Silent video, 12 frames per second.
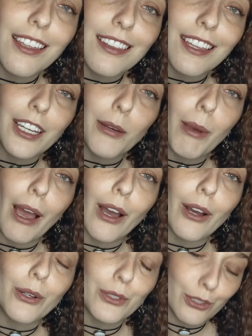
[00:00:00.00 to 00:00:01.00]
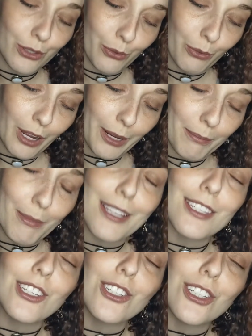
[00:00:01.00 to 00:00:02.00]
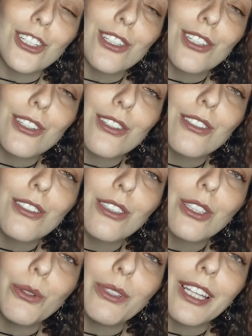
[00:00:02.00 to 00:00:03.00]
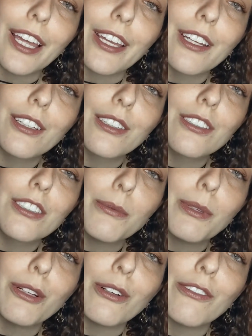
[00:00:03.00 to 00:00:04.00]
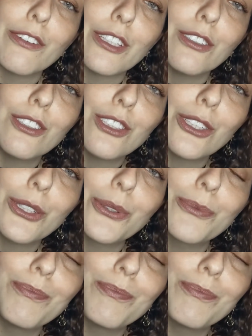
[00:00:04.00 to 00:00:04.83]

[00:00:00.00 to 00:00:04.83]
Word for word: think about what messages you would like to be revealed to you.